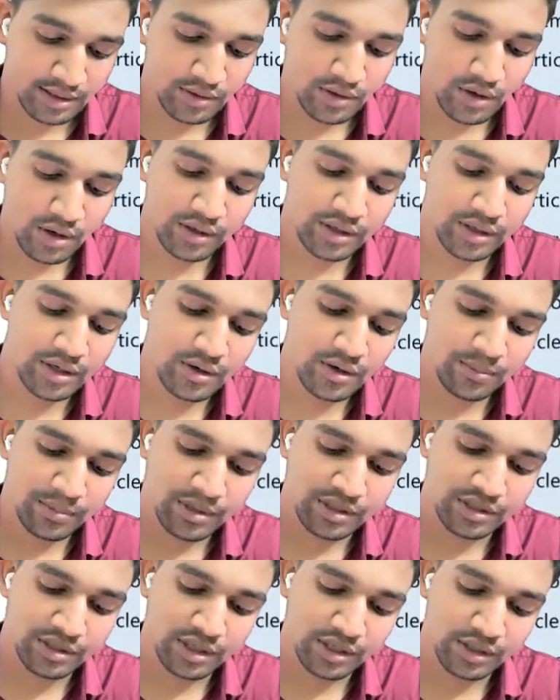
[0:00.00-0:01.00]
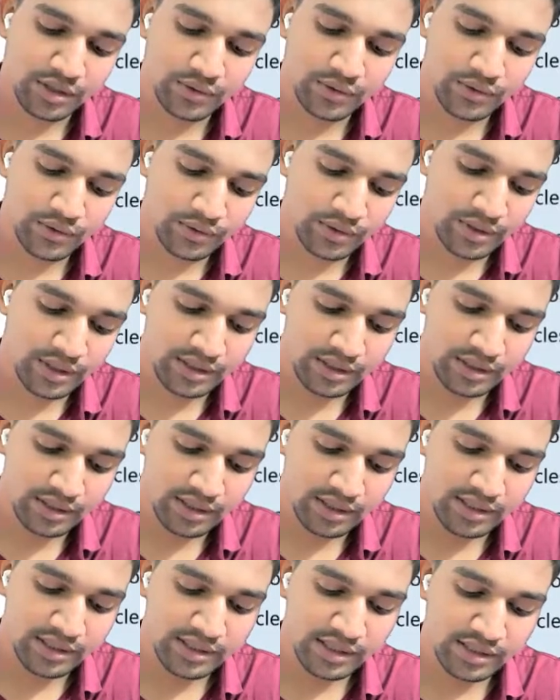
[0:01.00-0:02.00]
Doctrine of constructive notice.
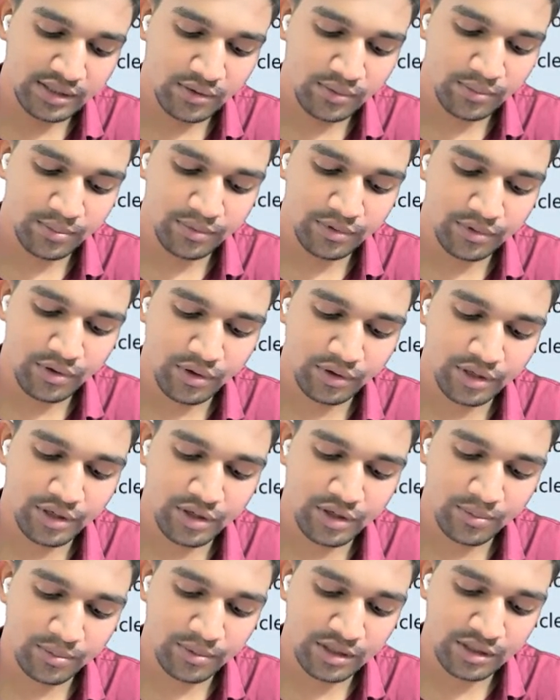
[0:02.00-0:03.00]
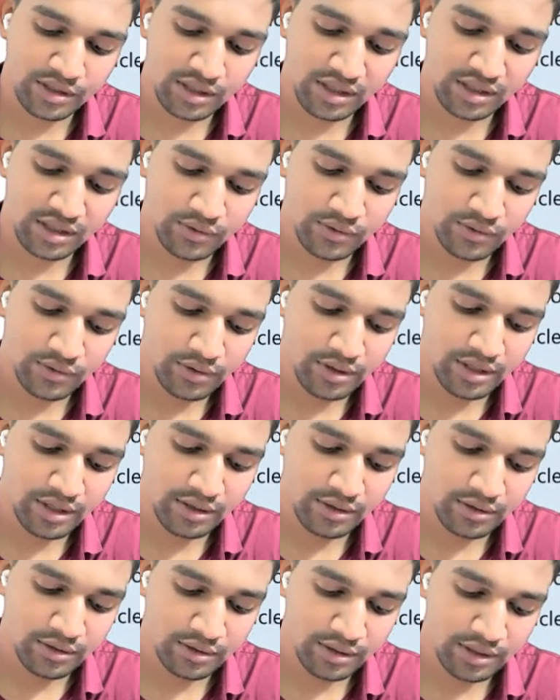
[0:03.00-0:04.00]
Essence of doctrine of constructive notice
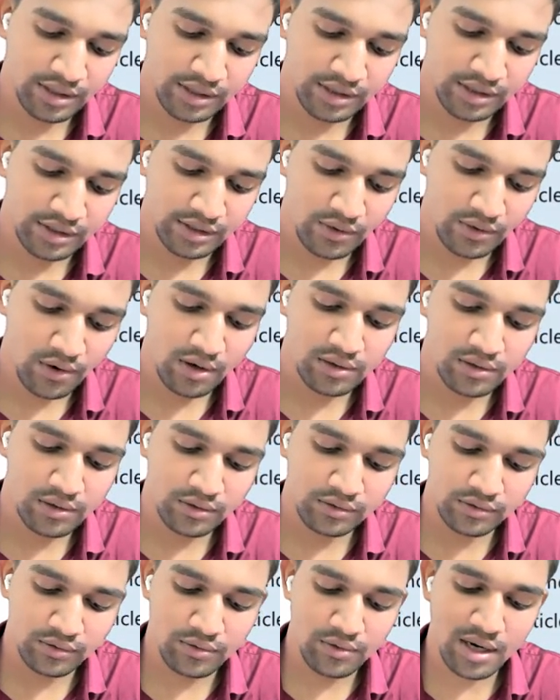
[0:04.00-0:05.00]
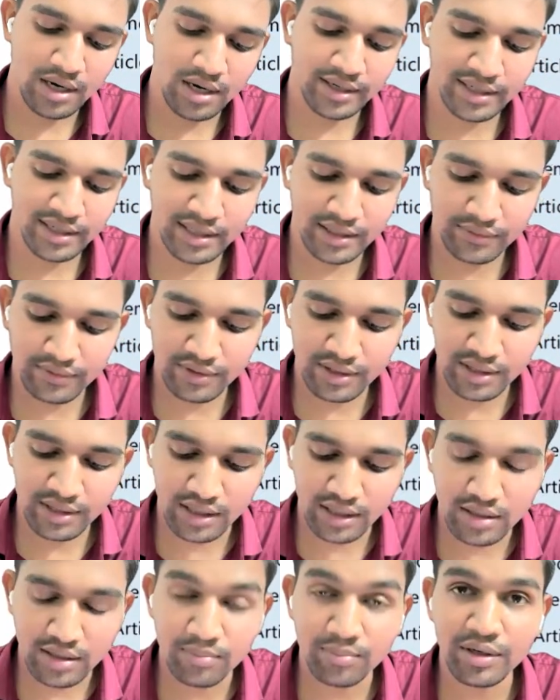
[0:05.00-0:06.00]
is all those who are dealing with the
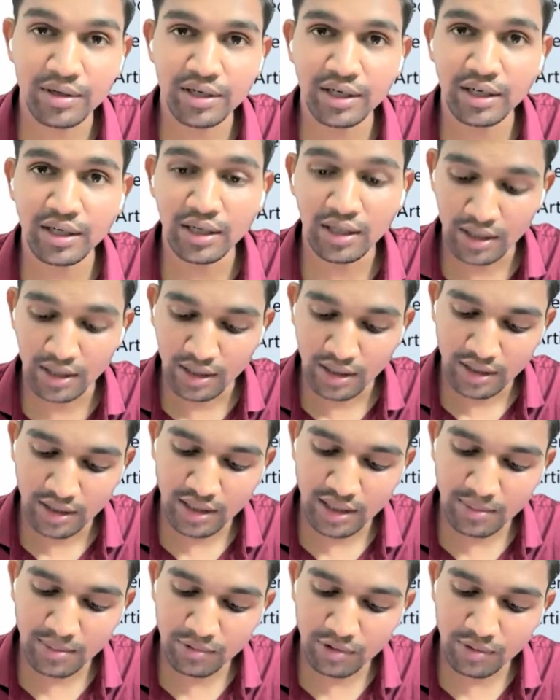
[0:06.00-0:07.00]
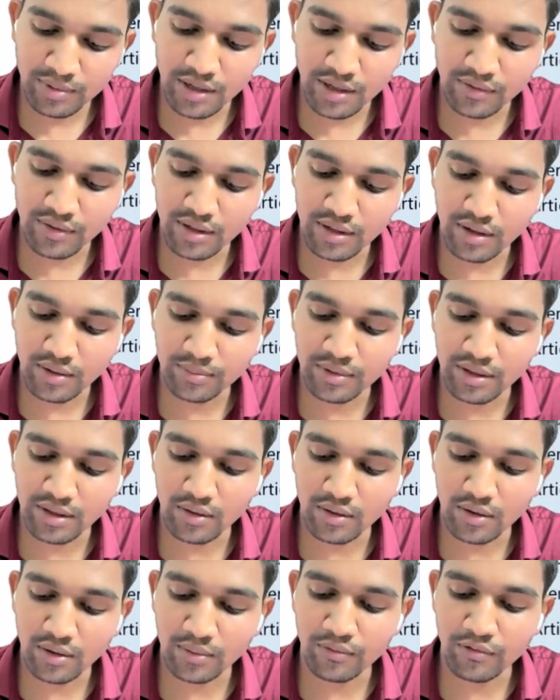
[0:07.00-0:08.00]
company deemed to be aware
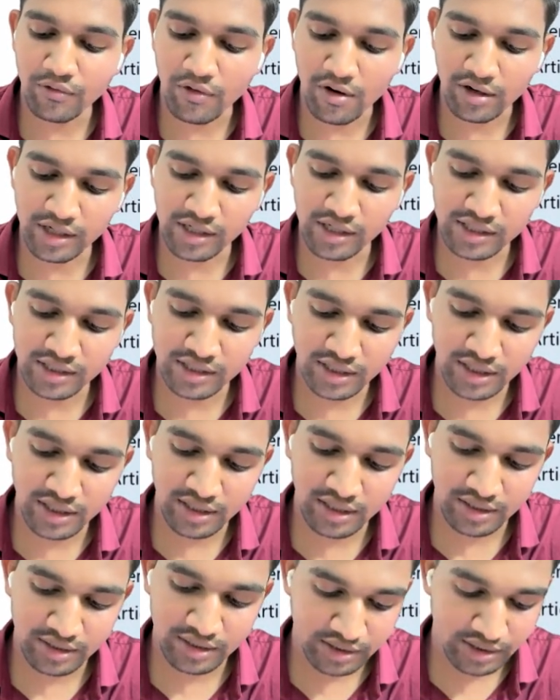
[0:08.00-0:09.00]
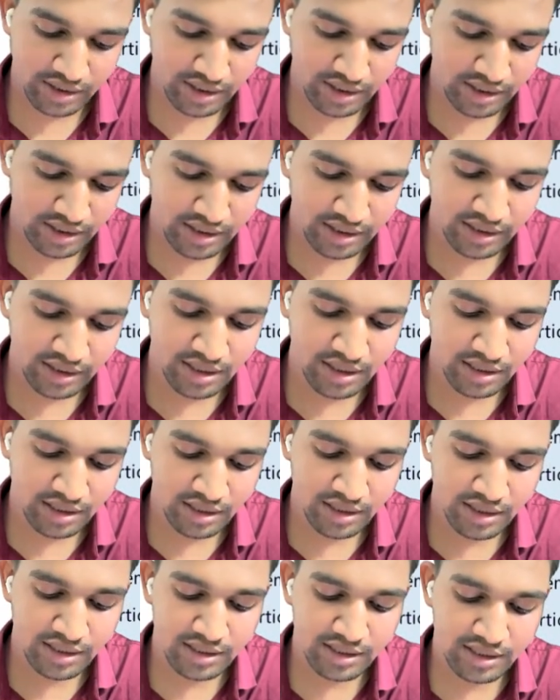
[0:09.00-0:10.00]
of what is stated
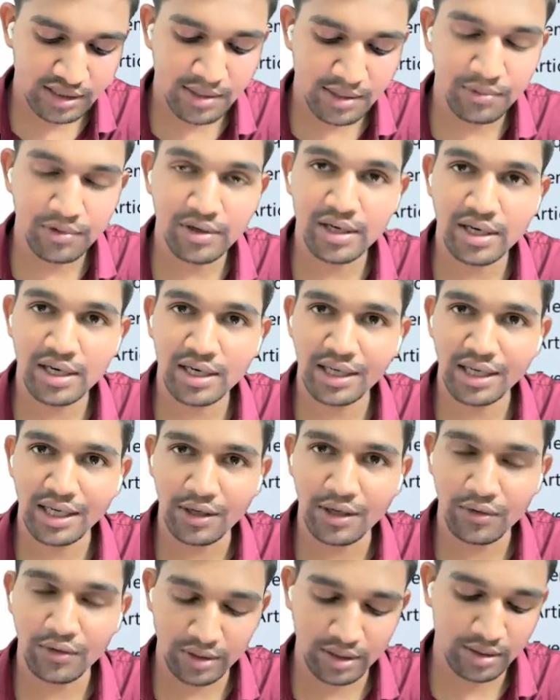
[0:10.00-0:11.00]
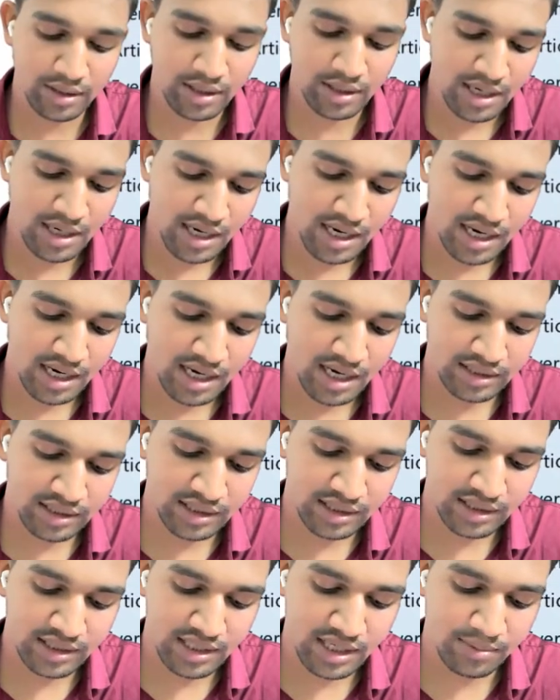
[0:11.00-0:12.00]
in its MOA and AOA, as
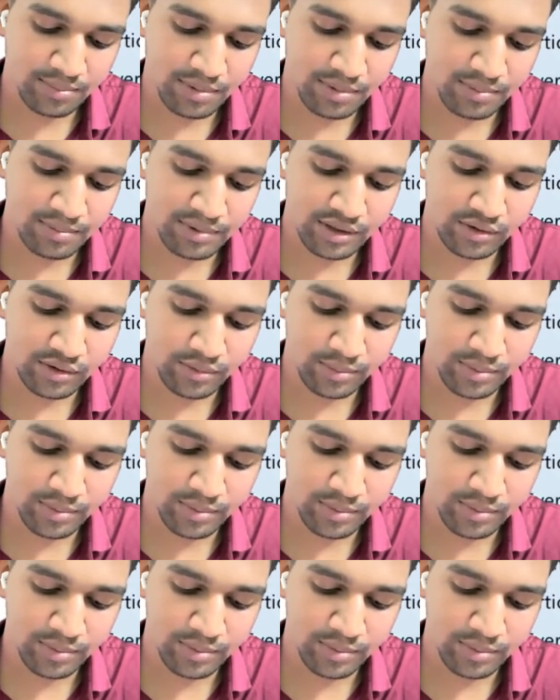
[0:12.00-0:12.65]
this is a public